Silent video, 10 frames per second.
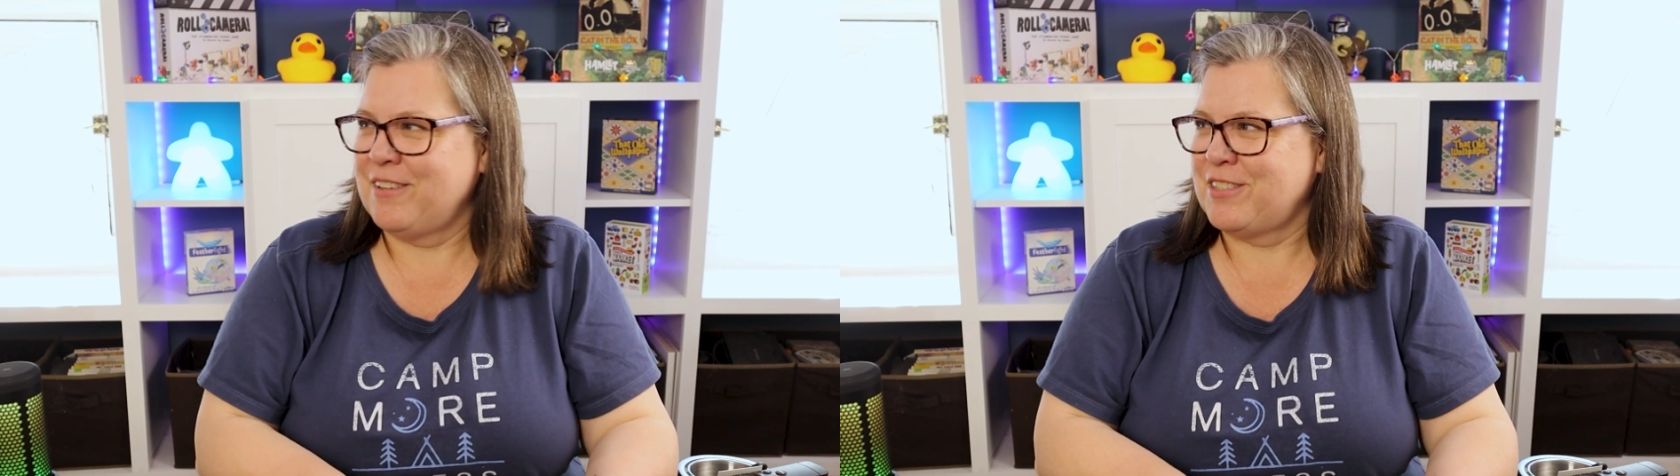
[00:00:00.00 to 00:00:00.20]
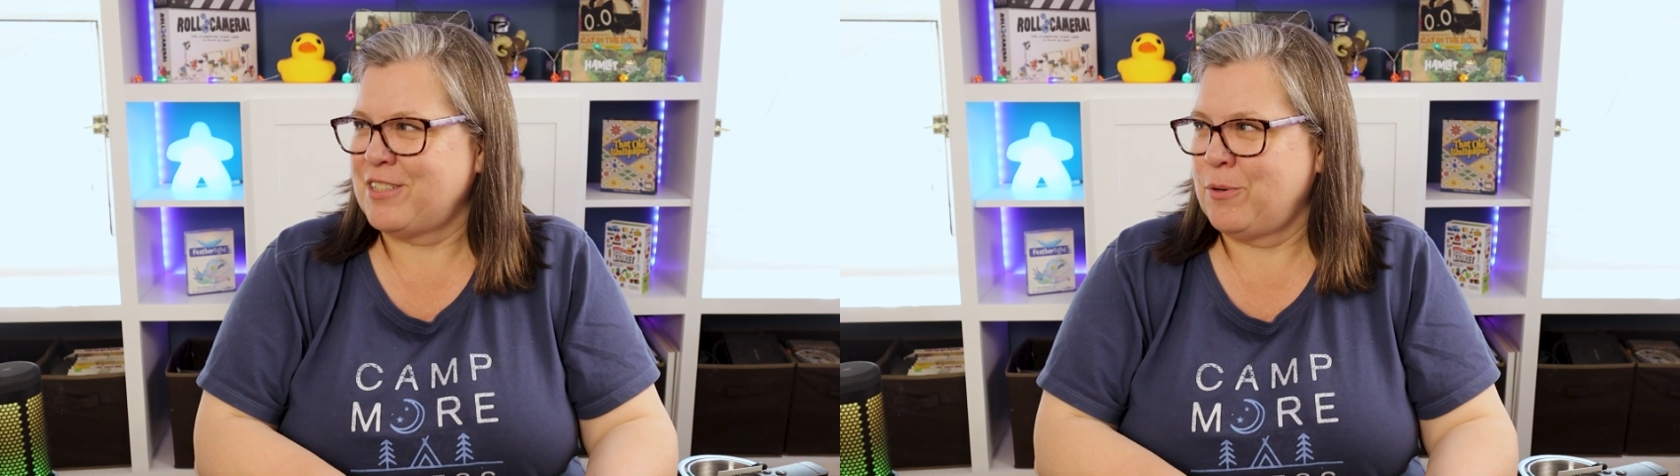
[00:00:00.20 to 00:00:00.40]

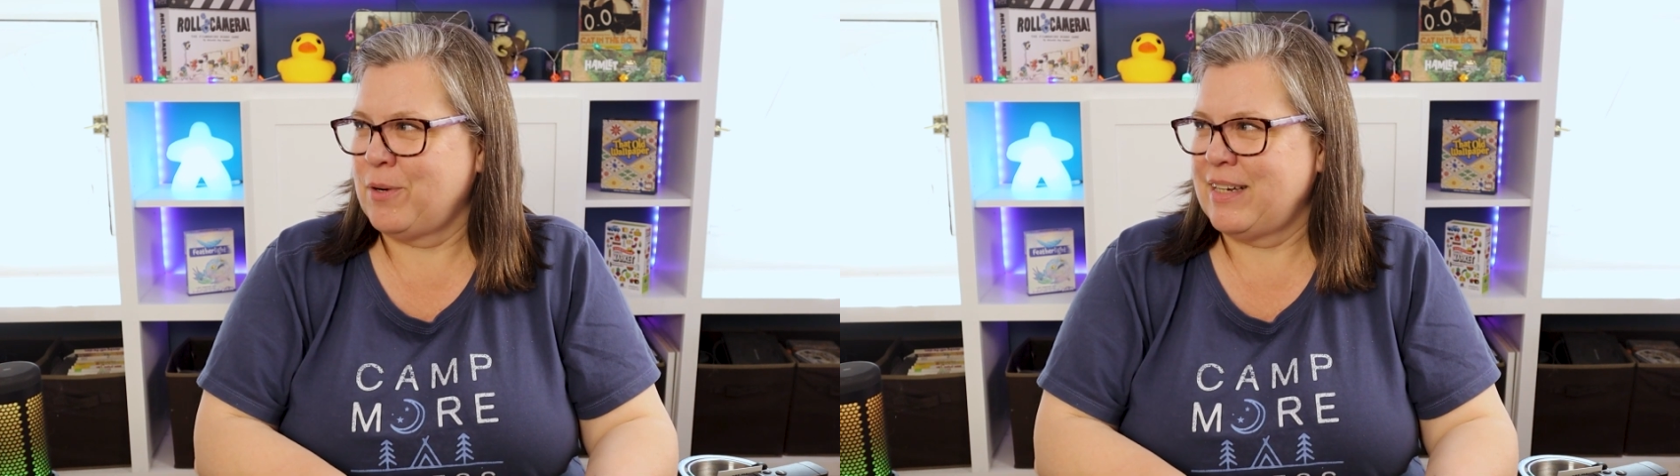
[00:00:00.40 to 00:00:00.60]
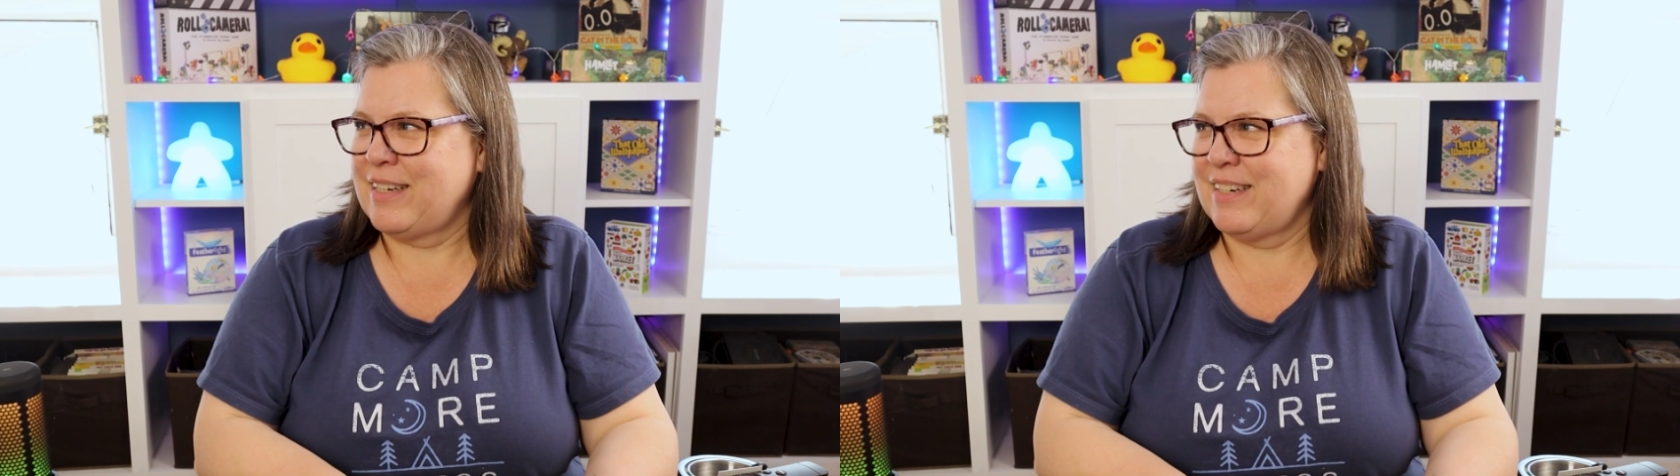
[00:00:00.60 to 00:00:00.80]
those
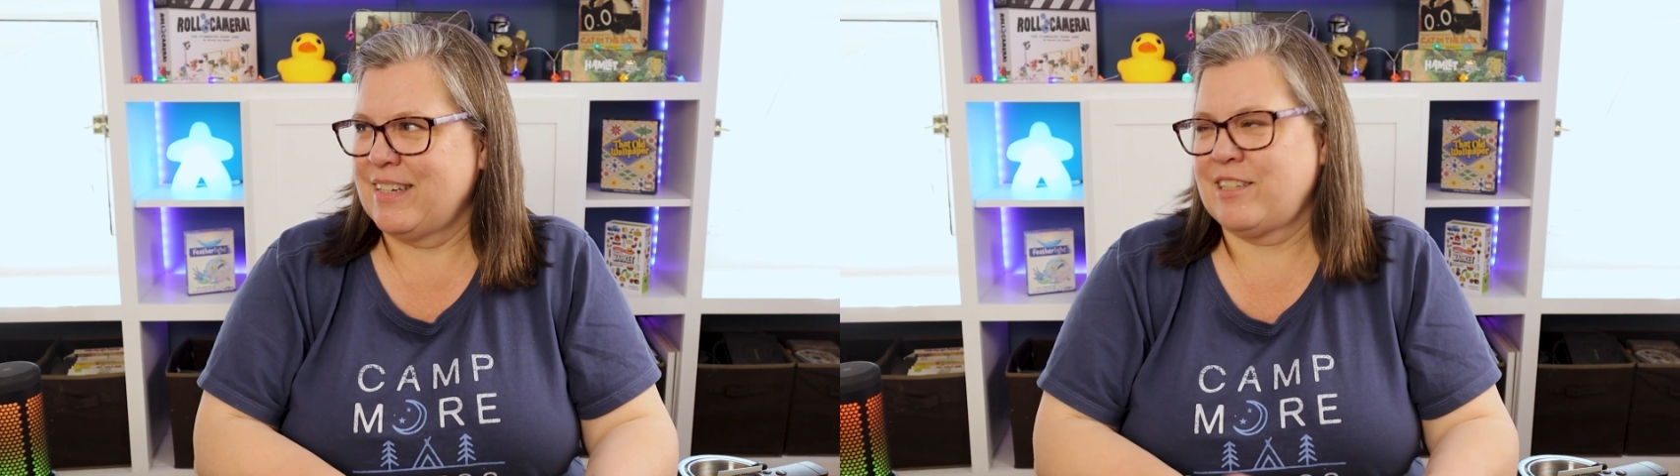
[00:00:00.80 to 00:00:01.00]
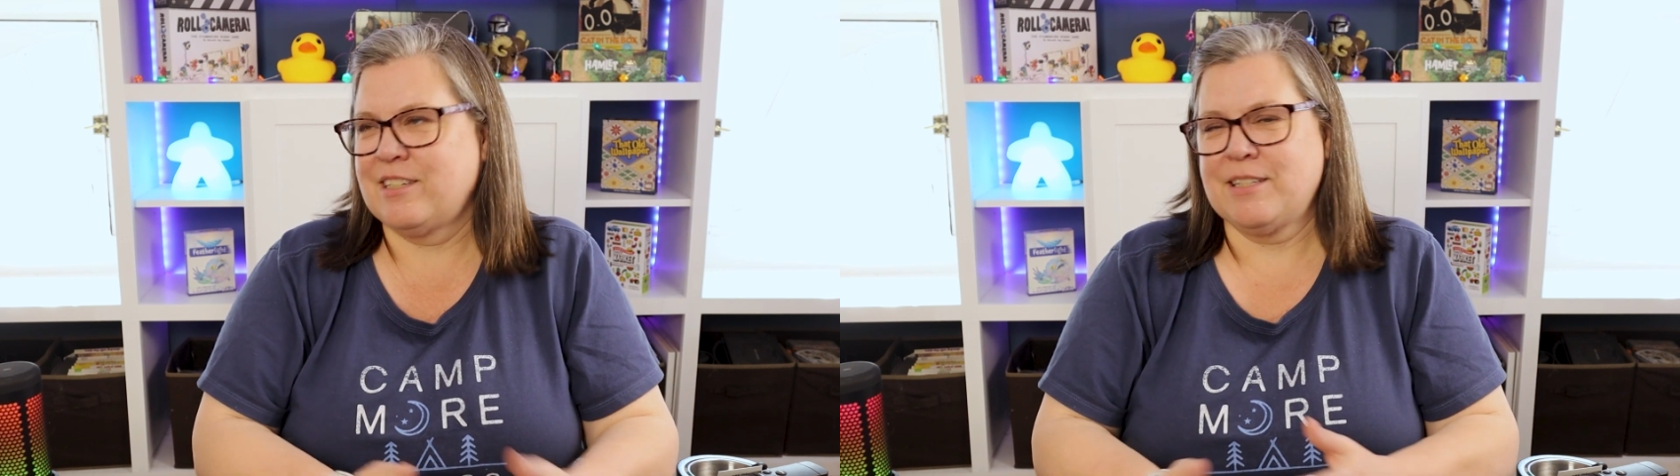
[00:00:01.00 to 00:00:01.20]
scoring
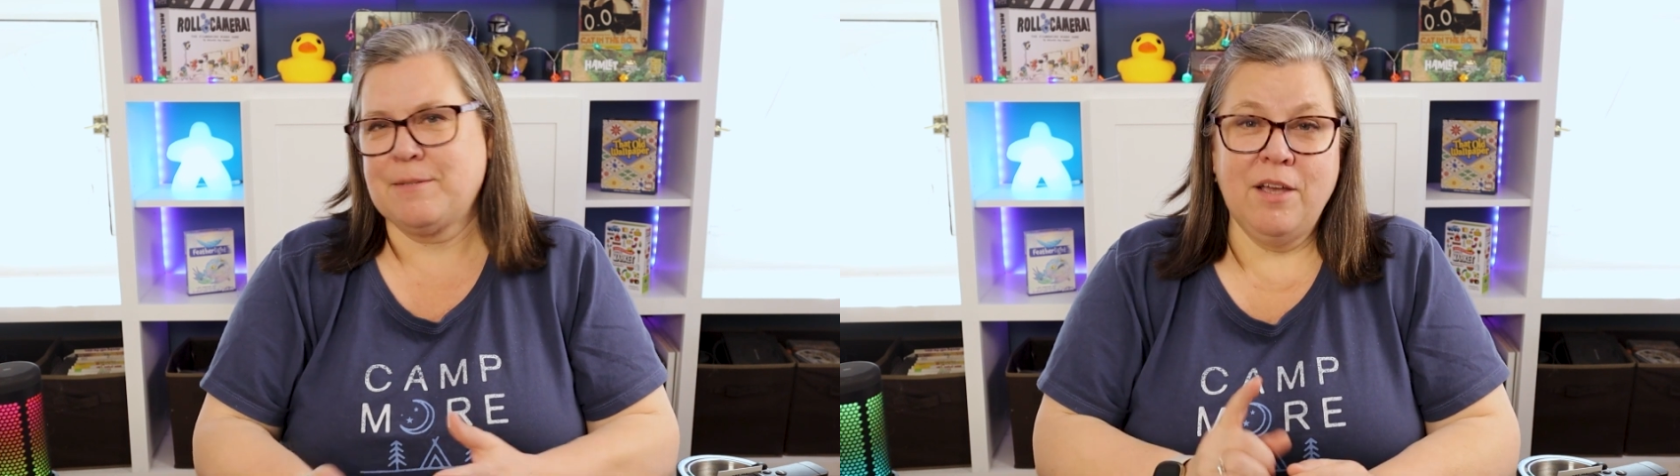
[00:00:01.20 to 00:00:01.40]
conditions.